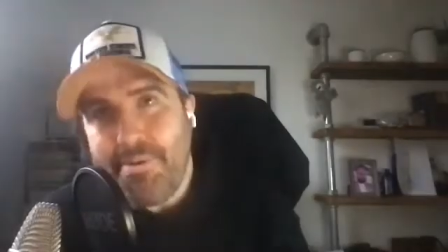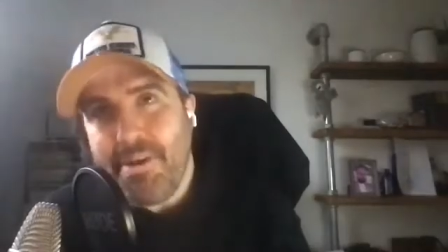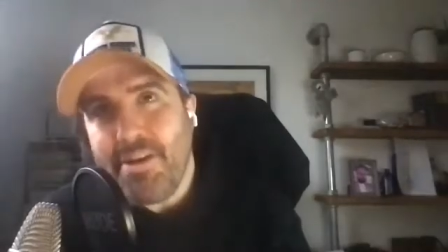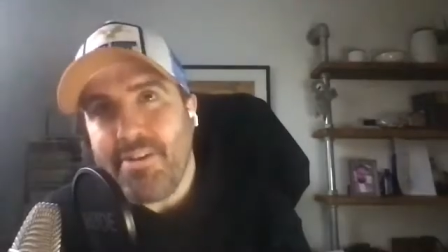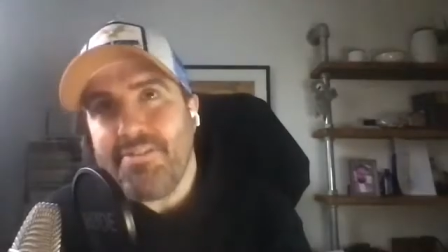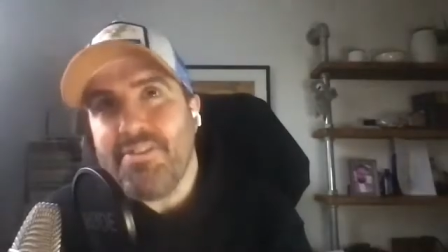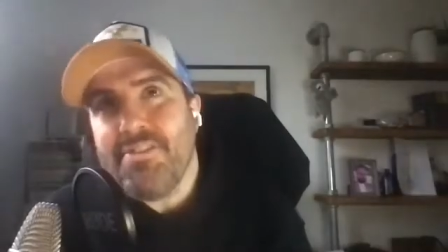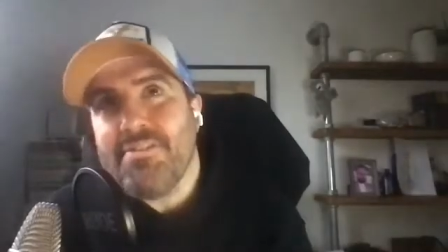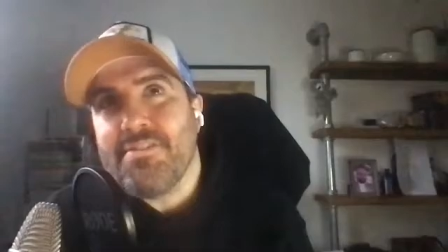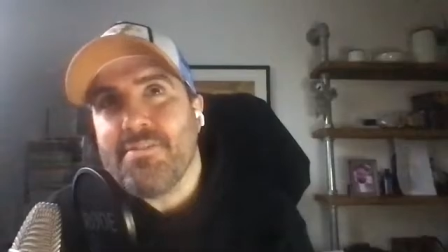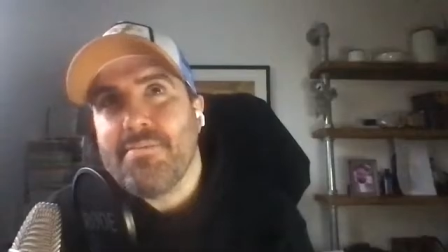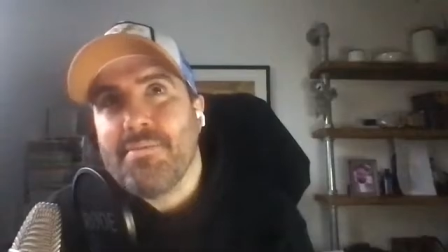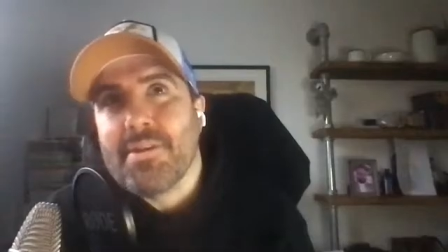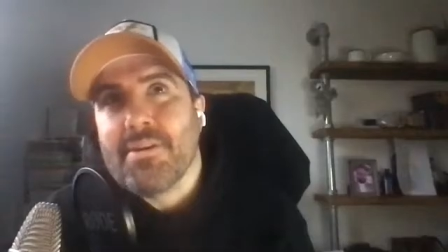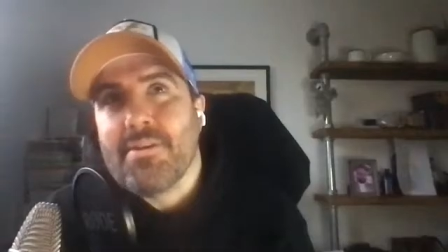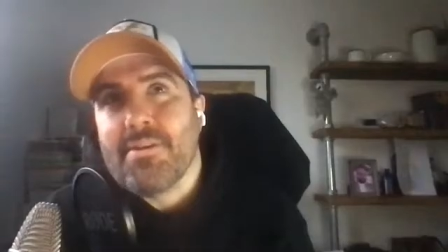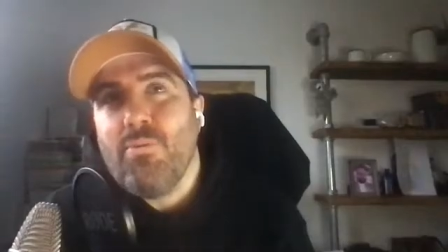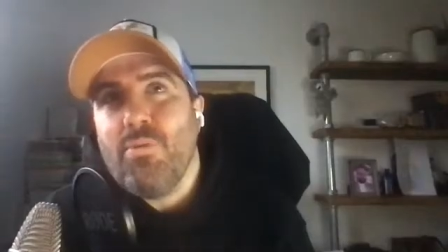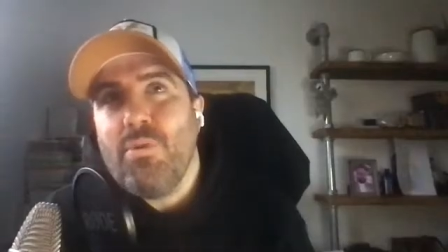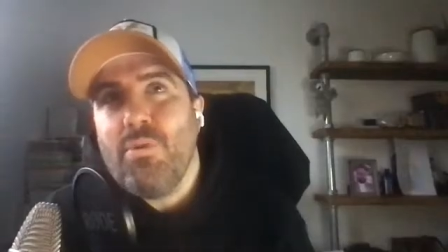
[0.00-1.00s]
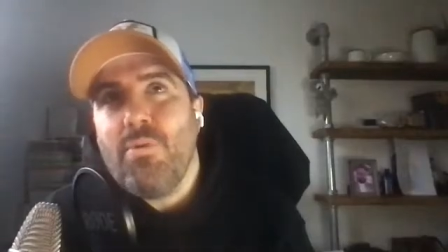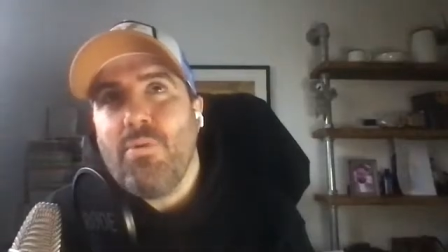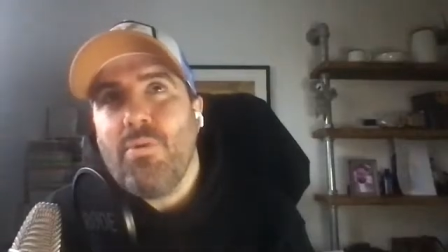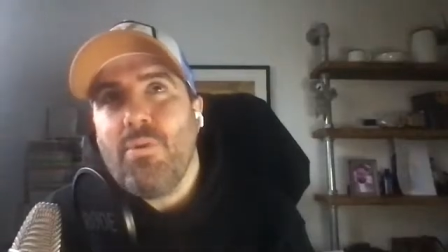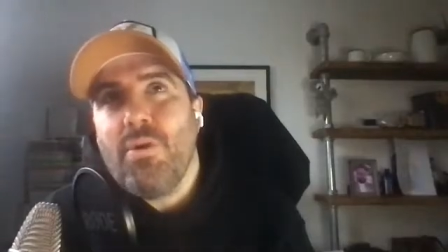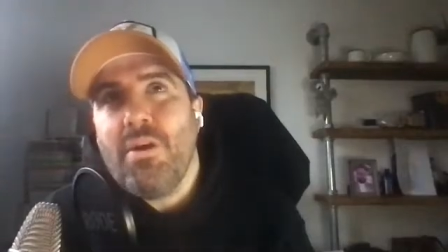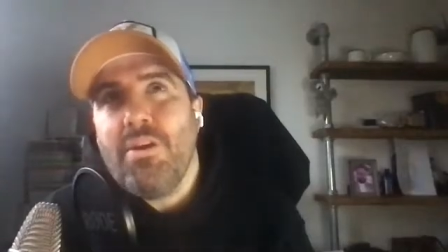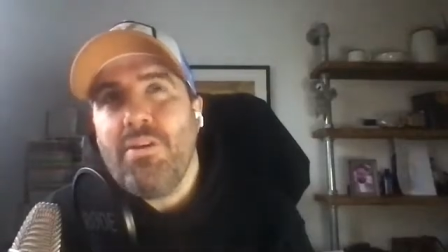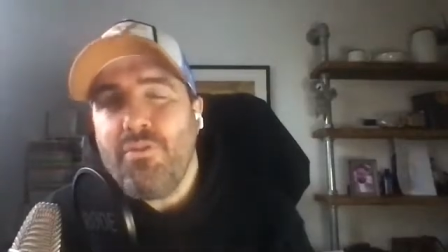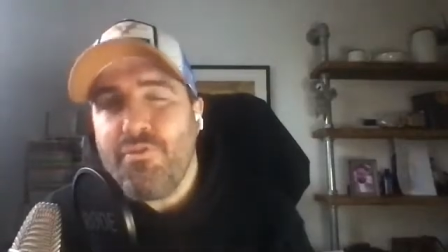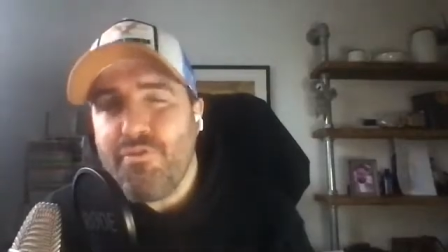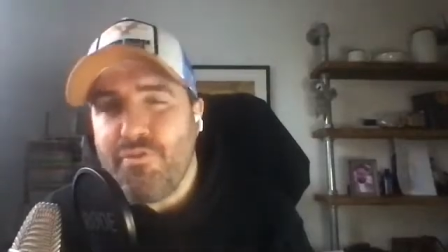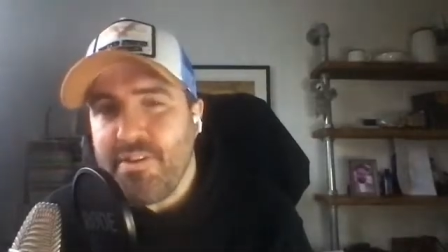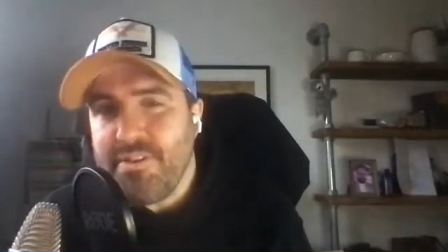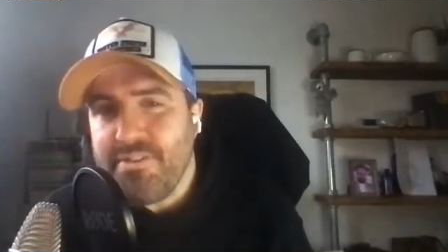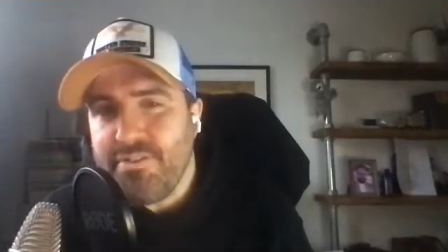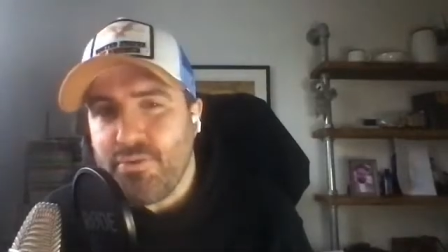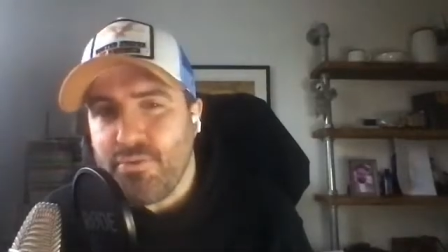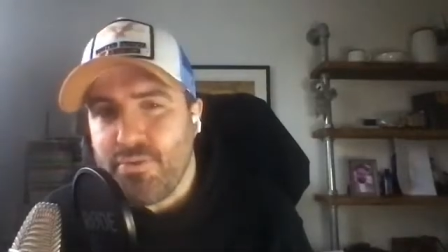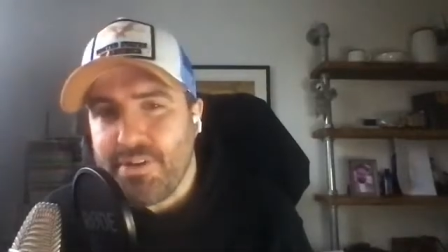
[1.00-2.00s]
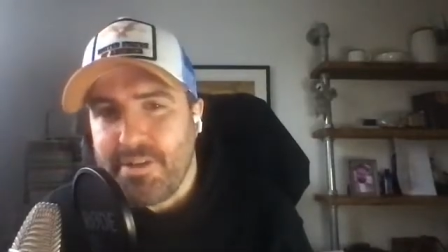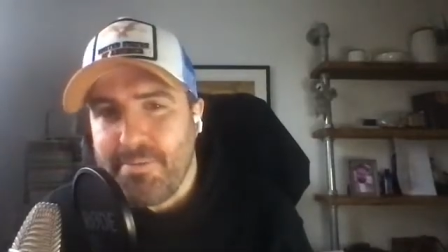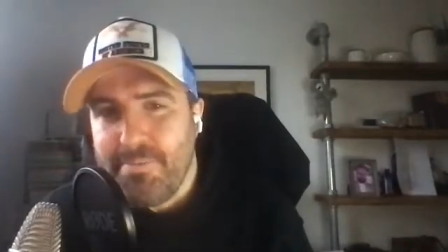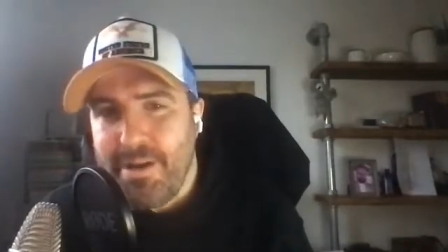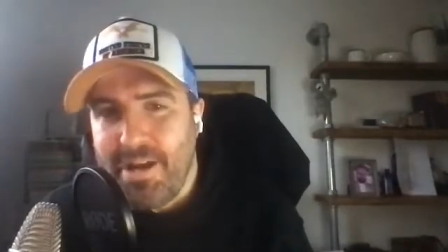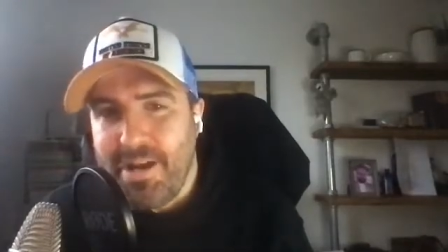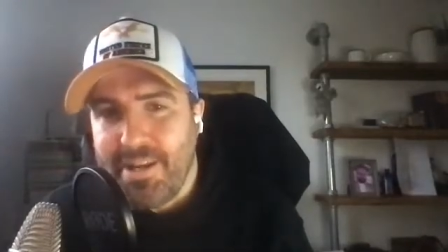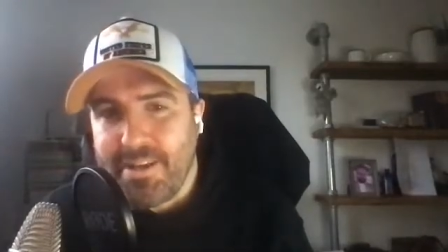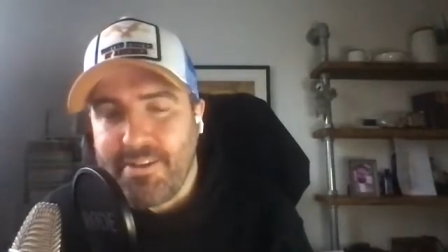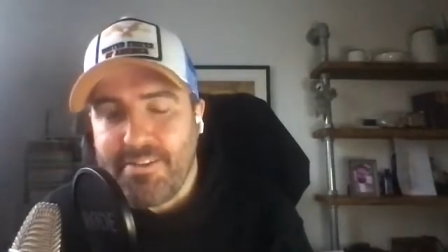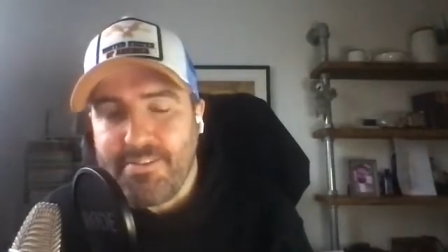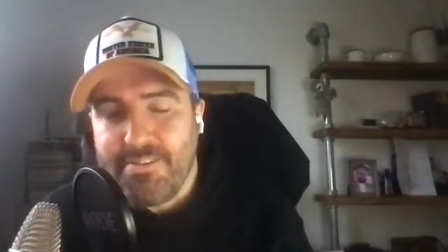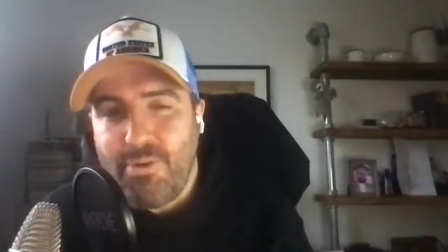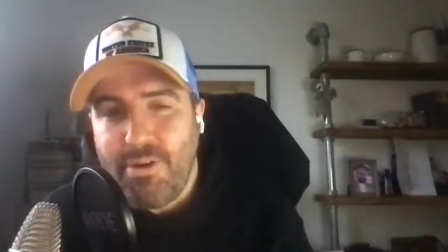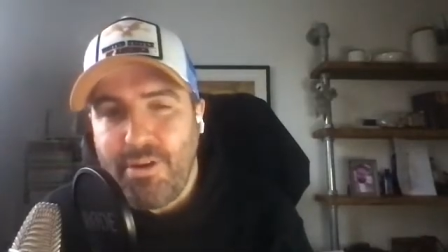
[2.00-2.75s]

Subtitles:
Let me ask you something. What are your friends talking about it?